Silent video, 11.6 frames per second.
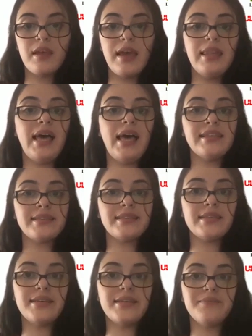And
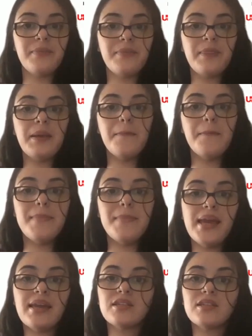lastly,
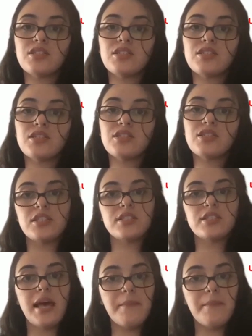make changes
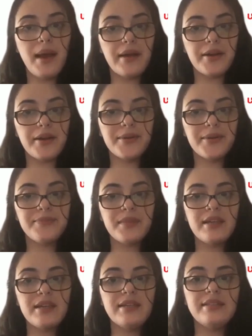that matter.
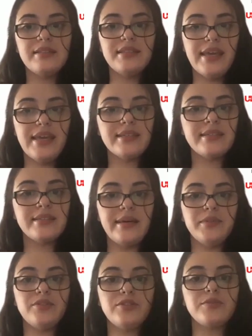Take
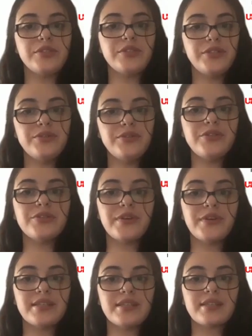steps to reduce your
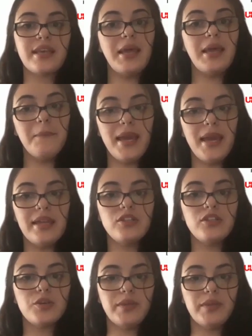risk and manage
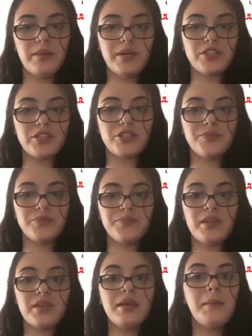your blood pressure.
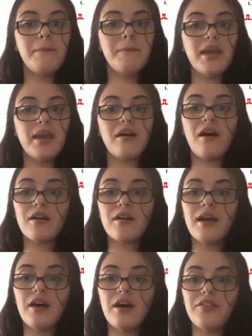Make
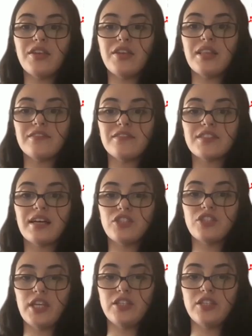heart-healthy lifestyle
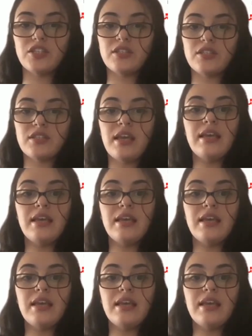changes,